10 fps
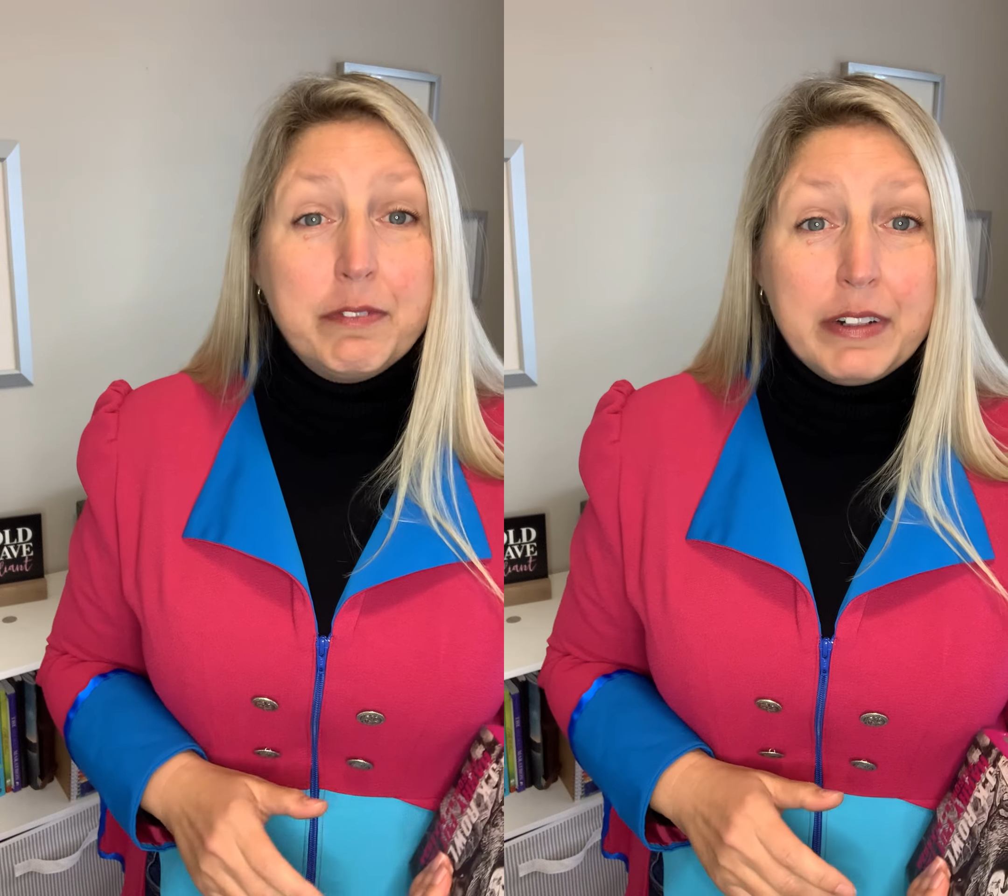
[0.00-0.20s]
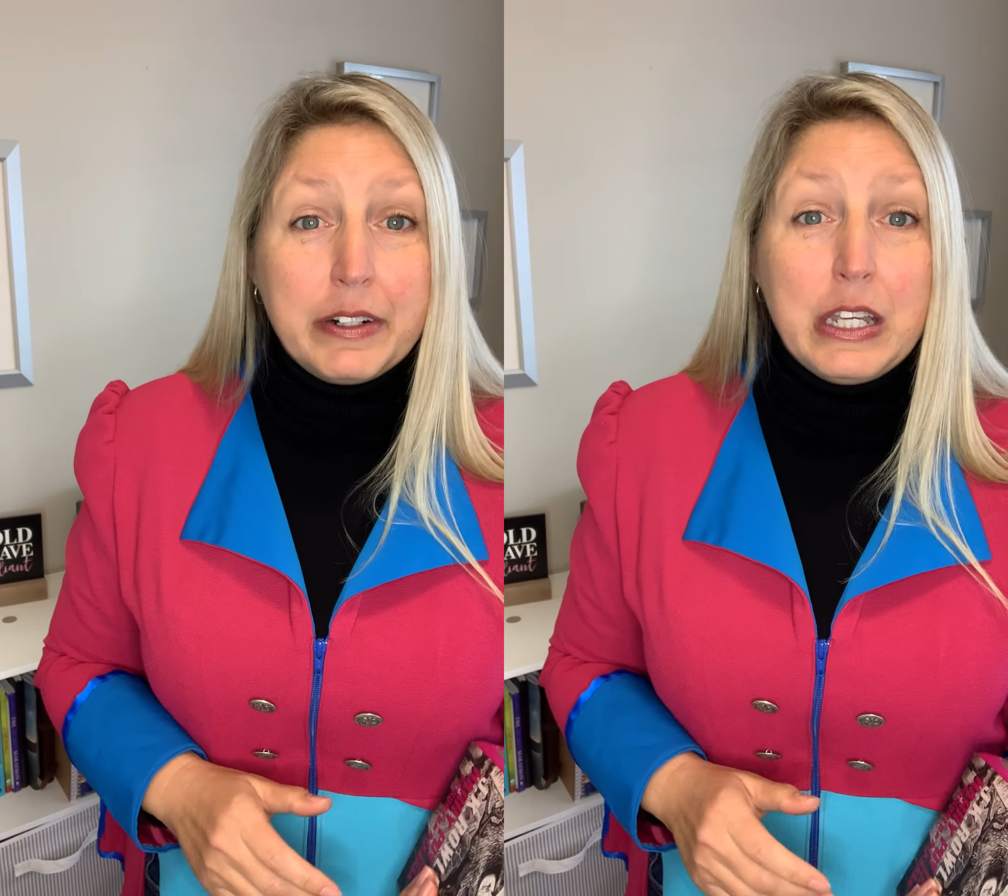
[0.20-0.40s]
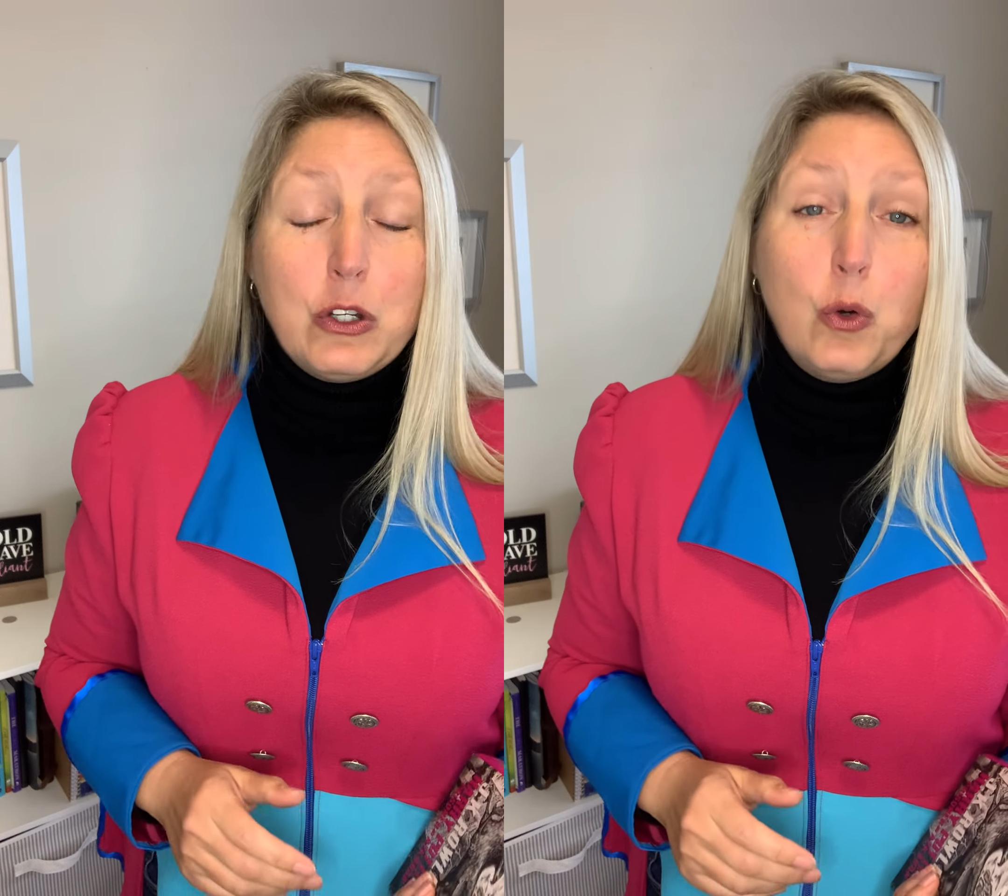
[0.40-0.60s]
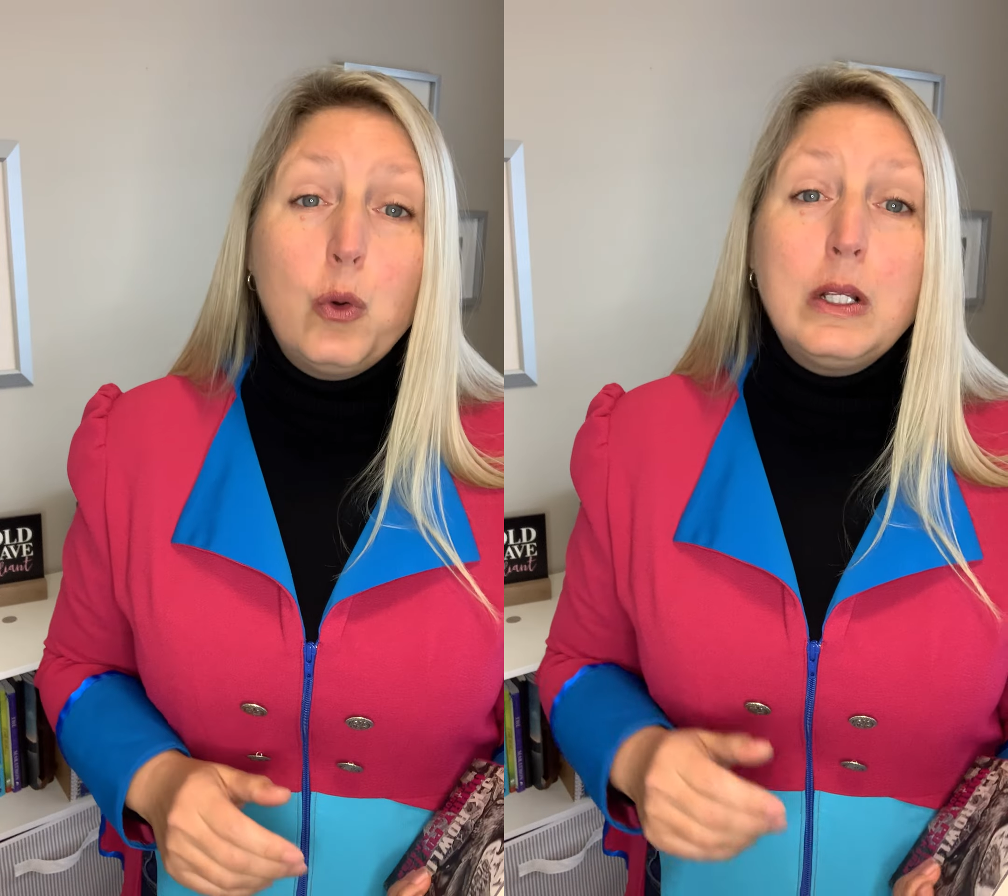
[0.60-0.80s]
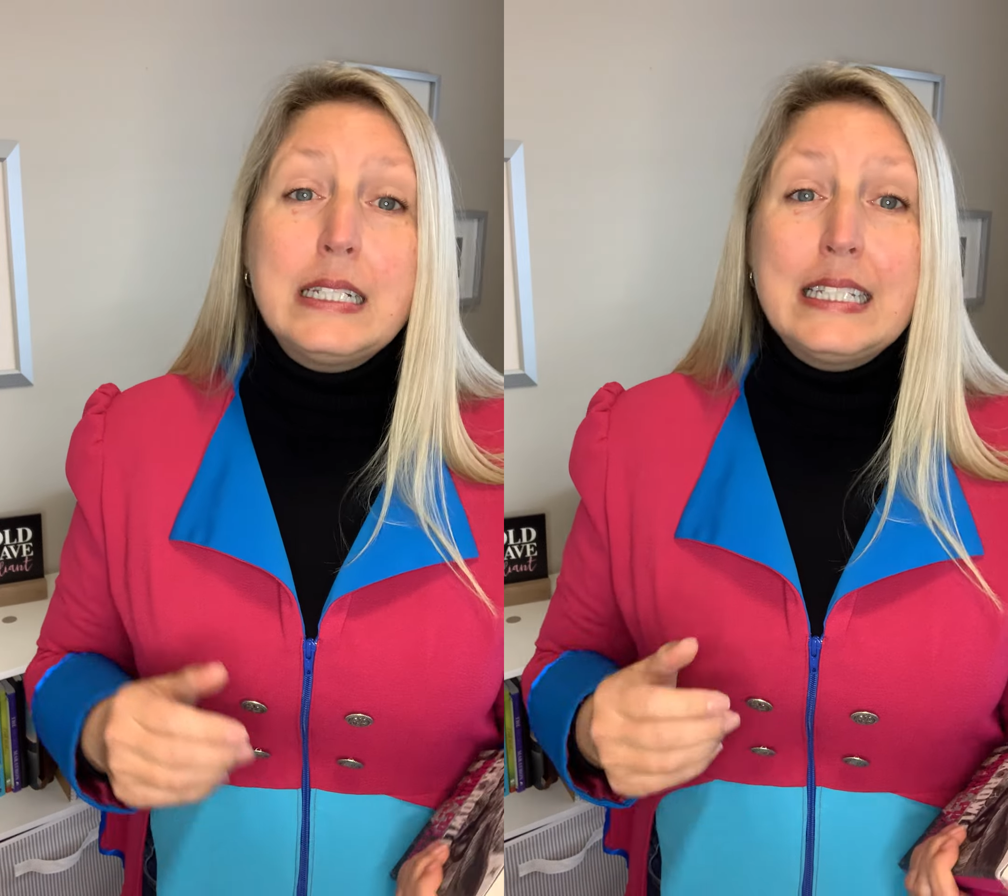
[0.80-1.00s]
very
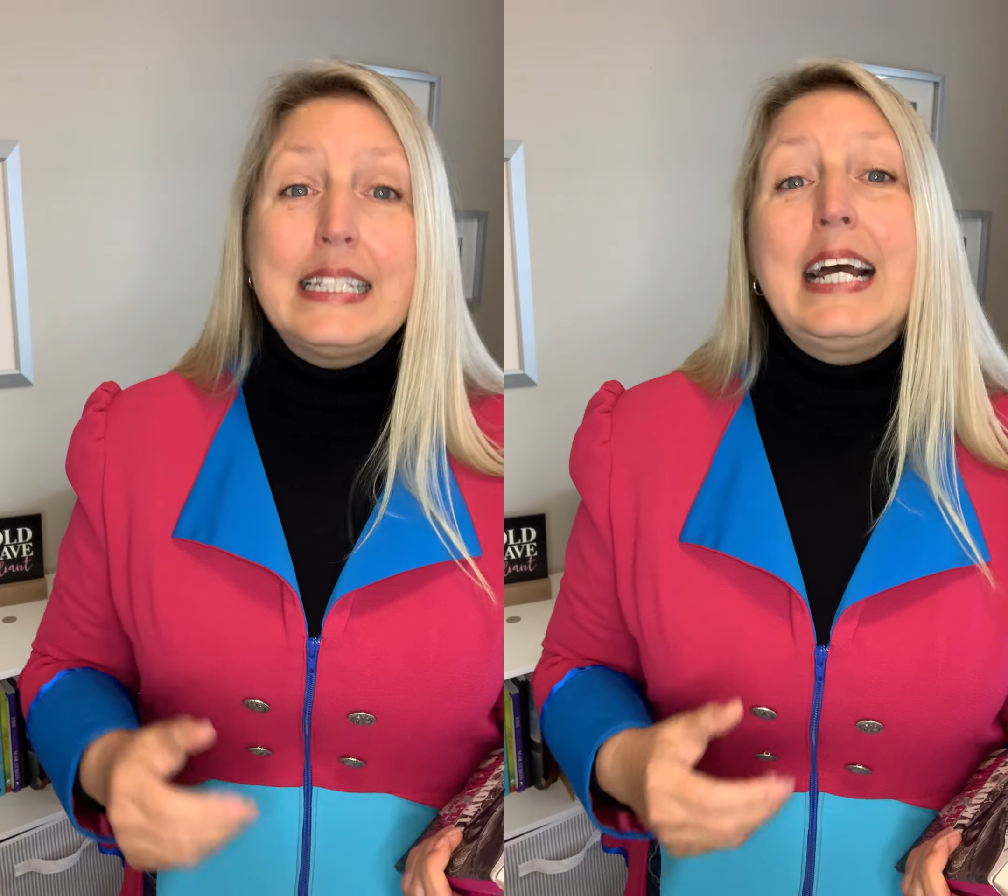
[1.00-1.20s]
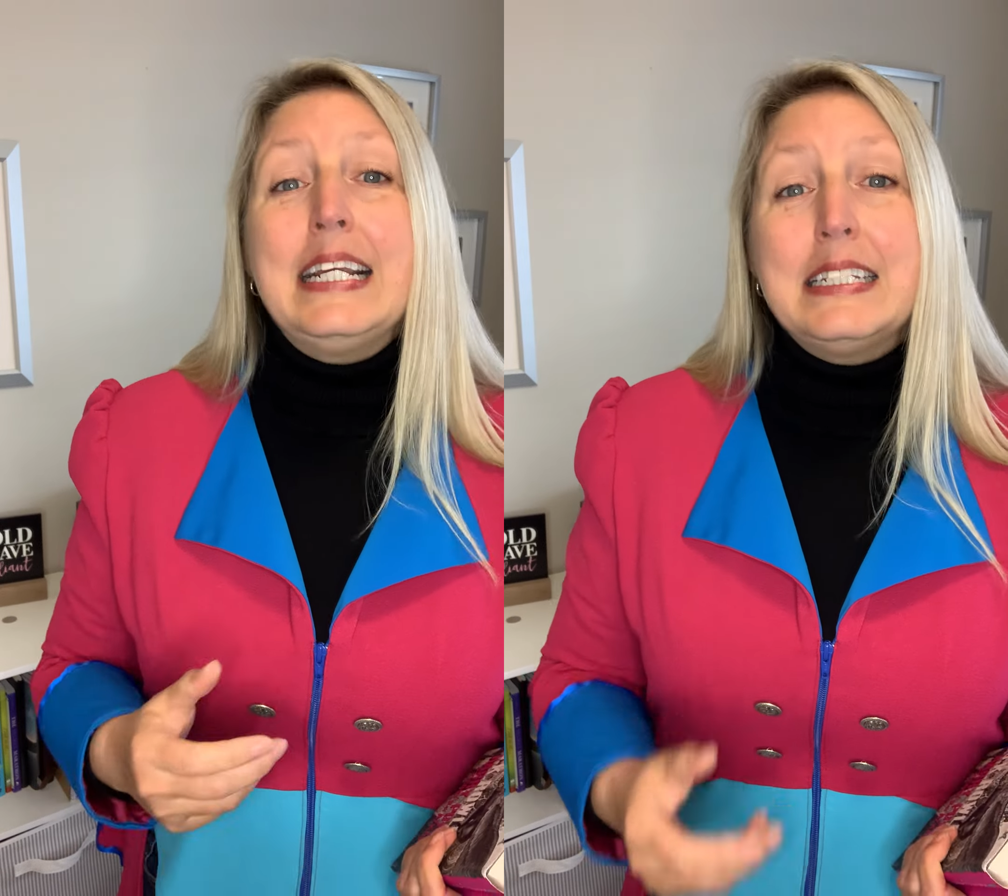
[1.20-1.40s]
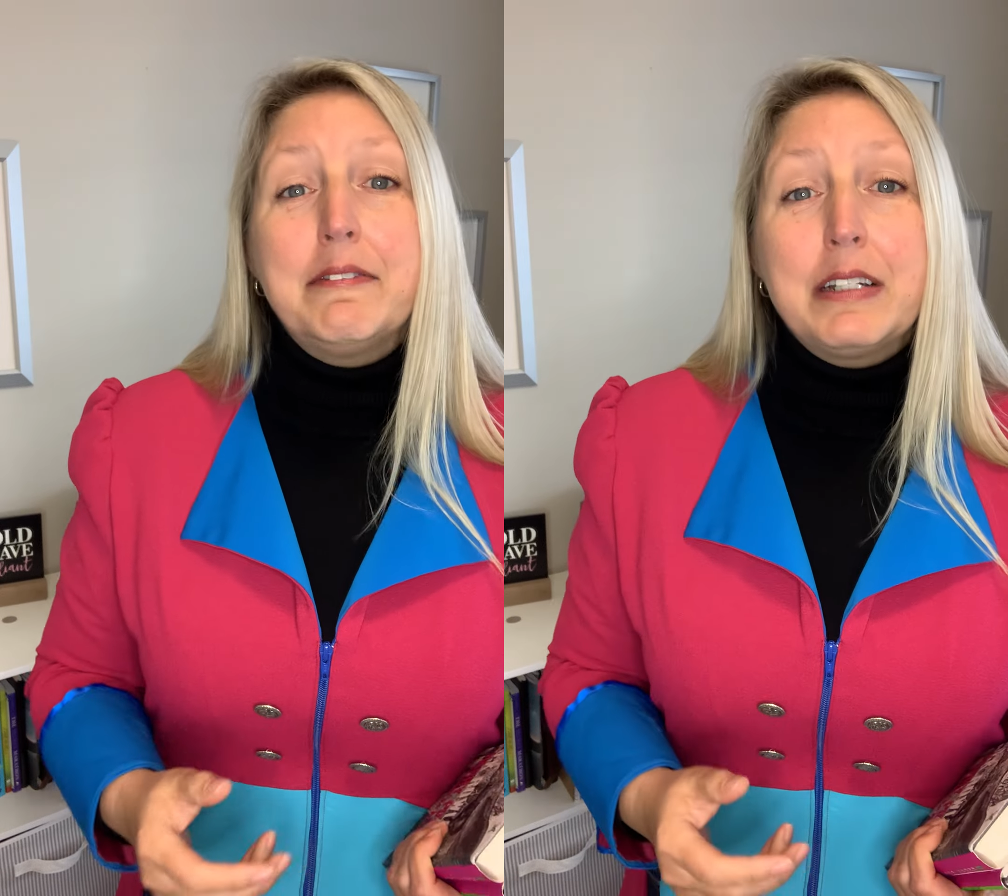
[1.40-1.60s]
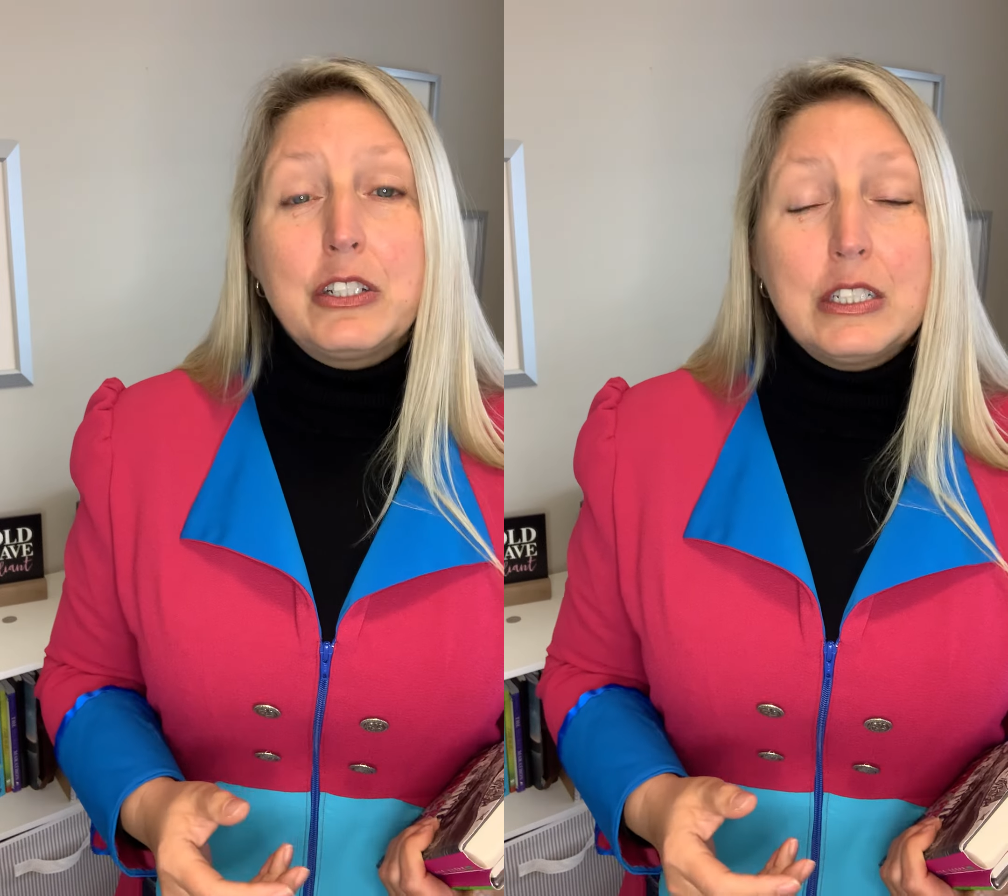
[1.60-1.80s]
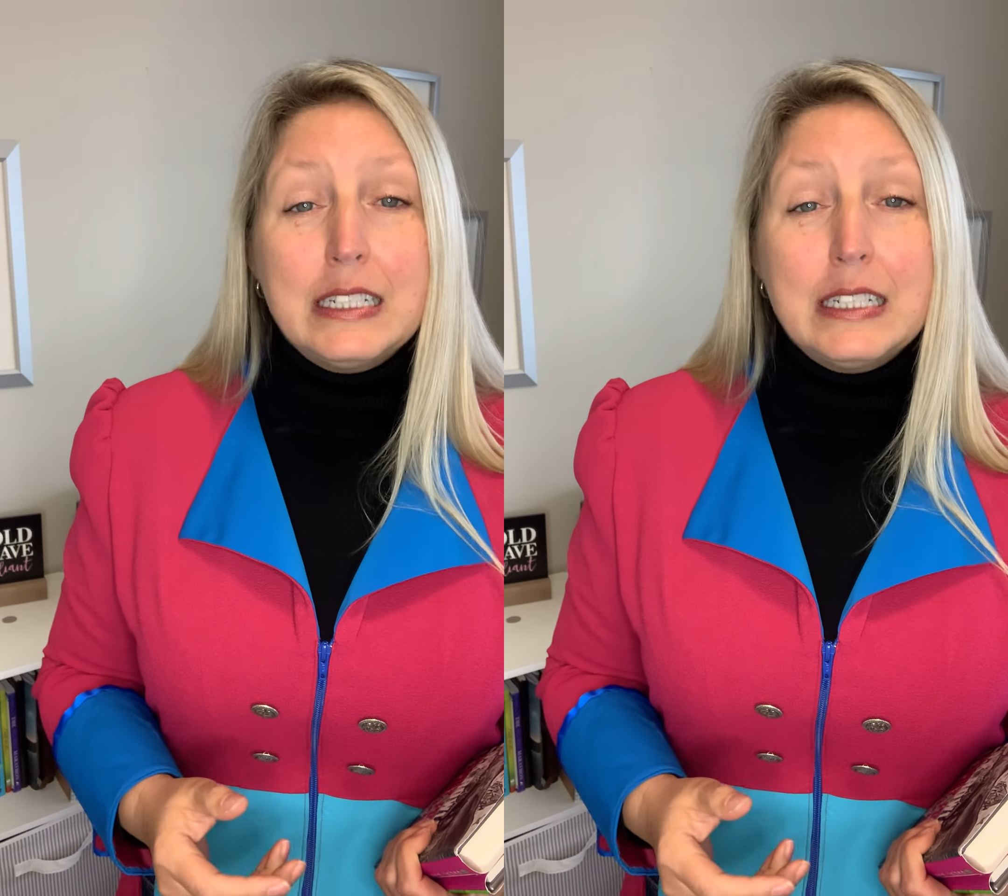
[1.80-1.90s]
cool scientific